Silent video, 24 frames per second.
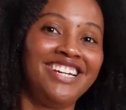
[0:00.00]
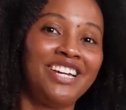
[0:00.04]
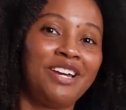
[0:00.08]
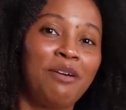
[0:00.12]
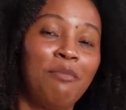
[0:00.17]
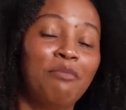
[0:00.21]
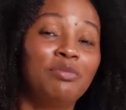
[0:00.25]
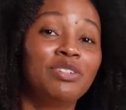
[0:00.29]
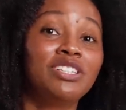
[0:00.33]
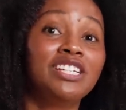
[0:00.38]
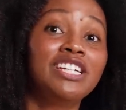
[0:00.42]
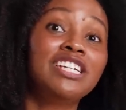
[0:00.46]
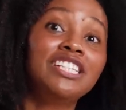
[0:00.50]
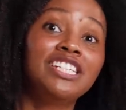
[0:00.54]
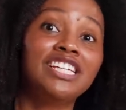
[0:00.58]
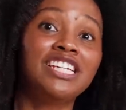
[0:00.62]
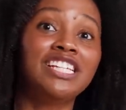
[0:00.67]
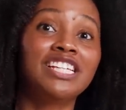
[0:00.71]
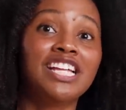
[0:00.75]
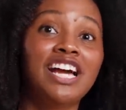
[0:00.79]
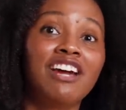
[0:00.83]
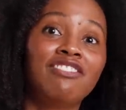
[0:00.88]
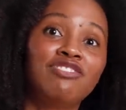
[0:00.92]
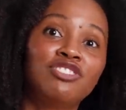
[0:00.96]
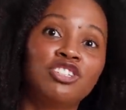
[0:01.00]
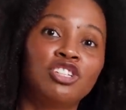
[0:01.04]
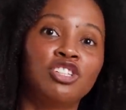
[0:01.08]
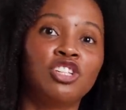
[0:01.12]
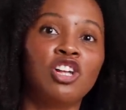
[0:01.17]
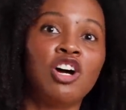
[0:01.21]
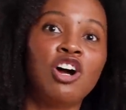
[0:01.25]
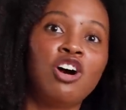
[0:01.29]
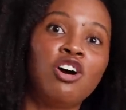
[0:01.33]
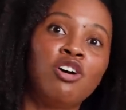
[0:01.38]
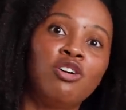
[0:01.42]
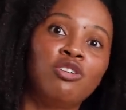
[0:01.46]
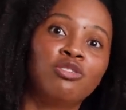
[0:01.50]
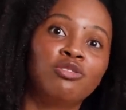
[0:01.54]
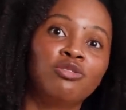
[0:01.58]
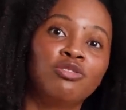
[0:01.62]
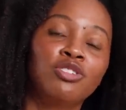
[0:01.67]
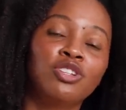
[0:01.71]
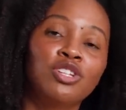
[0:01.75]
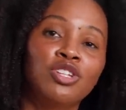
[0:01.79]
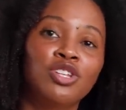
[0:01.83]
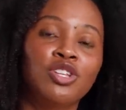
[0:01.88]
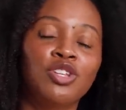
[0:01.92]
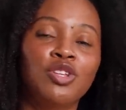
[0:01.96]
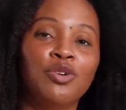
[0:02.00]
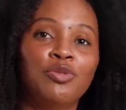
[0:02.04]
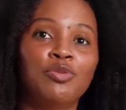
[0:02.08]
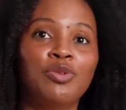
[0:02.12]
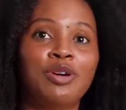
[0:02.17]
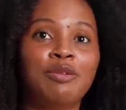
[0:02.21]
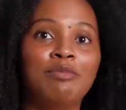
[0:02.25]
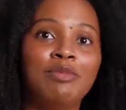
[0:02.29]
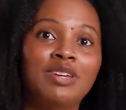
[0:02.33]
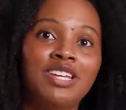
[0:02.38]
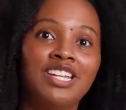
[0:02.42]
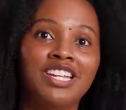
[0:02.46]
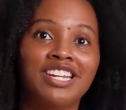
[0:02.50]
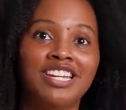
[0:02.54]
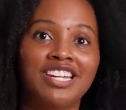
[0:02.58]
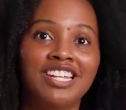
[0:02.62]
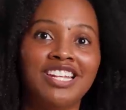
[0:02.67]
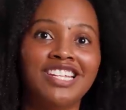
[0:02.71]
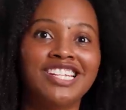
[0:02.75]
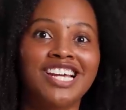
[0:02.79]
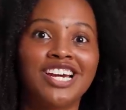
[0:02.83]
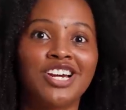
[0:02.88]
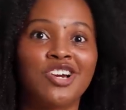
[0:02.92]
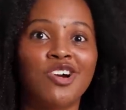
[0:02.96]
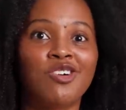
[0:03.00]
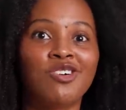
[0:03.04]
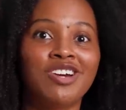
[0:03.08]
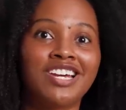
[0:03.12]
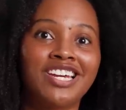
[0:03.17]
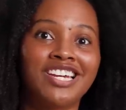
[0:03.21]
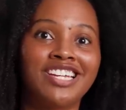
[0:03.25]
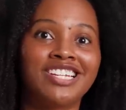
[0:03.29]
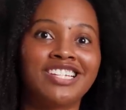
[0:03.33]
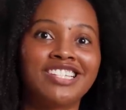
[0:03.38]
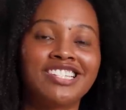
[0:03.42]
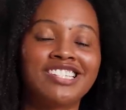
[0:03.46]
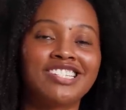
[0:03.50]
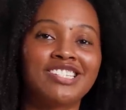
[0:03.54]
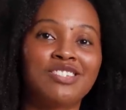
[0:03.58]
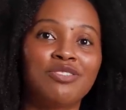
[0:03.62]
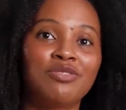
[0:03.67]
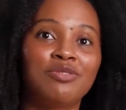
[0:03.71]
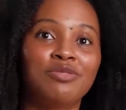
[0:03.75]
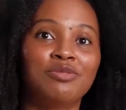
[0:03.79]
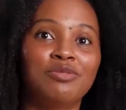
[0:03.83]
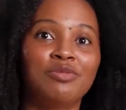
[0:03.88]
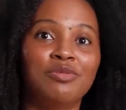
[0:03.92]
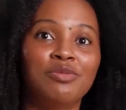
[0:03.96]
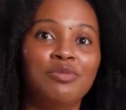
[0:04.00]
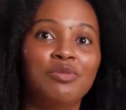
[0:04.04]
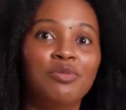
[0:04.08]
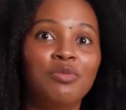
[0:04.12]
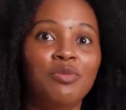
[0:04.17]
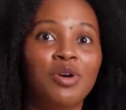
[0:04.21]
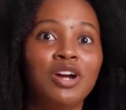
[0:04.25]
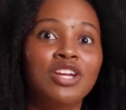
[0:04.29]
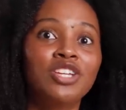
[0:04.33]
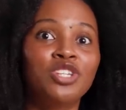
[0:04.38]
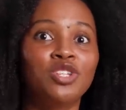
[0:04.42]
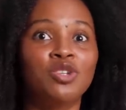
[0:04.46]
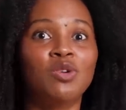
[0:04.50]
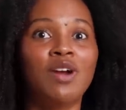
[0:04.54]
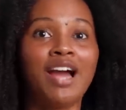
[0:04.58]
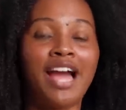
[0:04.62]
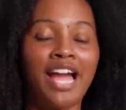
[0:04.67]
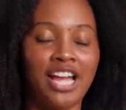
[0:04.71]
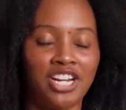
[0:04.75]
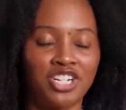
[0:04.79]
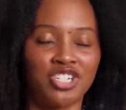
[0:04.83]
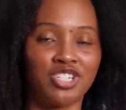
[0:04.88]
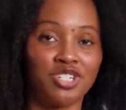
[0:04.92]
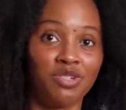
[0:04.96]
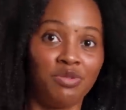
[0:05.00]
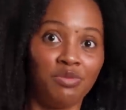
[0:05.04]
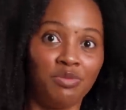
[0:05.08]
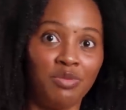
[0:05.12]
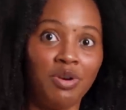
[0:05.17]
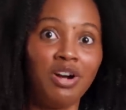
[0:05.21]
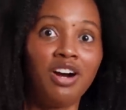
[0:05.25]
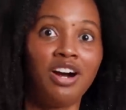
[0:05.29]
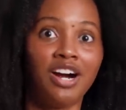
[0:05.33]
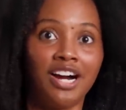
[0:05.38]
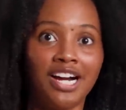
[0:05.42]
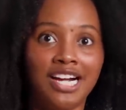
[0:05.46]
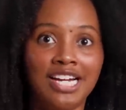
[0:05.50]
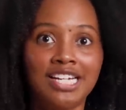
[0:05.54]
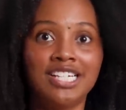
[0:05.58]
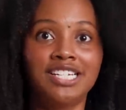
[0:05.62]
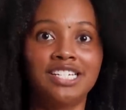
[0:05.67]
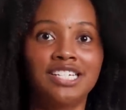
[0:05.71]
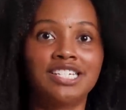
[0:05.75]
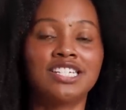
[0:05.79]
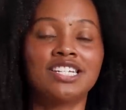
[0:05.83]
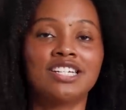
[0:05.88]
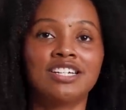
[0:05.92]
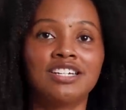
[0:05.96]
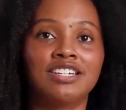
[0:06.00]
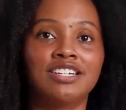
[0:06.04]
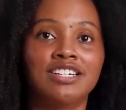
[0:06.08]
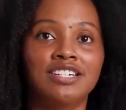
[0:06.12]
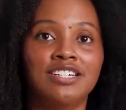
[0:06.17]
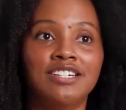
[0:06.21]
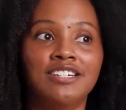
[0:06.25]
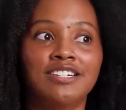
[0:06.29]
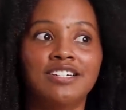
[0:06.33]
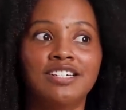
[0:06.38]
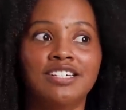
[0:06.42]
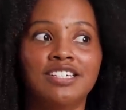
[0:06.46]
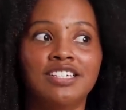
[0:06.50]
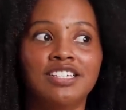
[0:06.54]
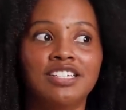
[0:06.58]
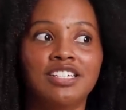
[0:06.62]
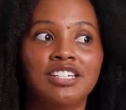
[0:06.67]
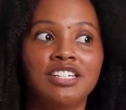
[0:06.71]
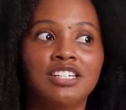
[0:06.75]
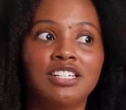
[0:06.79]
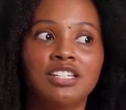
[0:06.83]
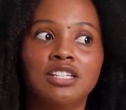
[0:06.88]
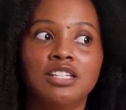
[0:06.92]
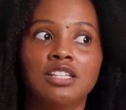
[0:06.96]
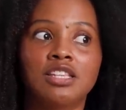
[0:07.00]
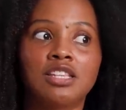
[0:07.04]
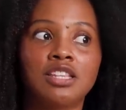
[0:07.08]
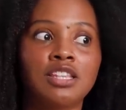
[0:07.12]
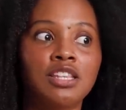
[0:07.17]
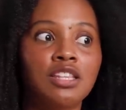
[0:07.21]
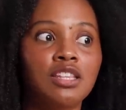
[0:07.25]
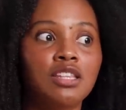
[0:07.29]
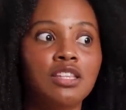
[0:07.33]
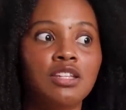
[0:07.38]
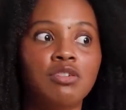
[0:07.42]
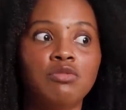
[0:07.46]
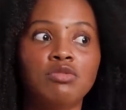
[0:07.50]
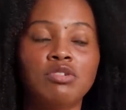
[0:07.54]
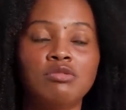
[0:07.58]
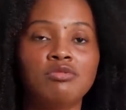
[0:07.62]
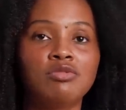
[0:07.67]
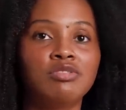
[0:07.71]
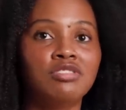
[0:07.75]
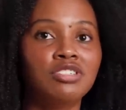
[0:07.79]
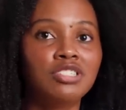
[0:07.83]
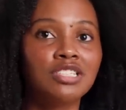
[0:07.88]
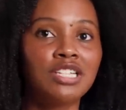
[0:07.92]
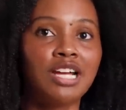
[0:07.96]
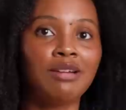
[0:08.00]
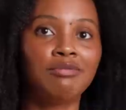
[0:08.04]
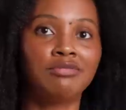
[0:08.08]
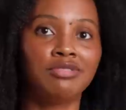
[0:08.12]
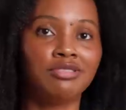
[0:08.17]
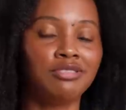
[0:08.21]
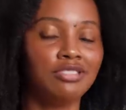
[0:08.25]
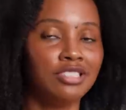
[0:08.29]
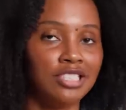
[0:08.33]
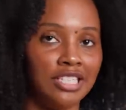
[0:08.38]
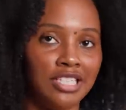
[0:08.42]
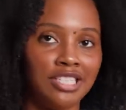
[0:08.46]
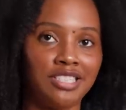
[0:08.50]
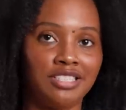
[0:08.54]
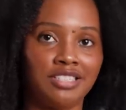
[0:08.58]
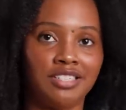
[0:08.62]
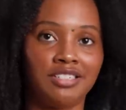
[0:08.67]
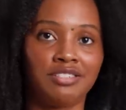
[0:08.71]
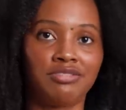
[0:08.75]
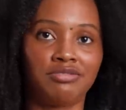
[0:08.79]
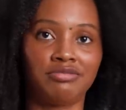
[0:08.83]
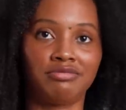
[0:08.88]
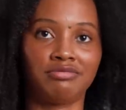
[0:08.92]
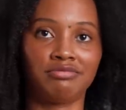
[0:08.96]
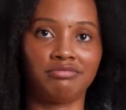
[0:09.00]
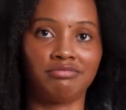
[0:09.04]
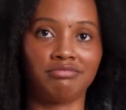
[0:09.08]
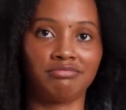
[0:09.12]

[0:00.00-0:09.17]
Completely left alone, the women that go against what you actually want, then women would stop doing that stuff.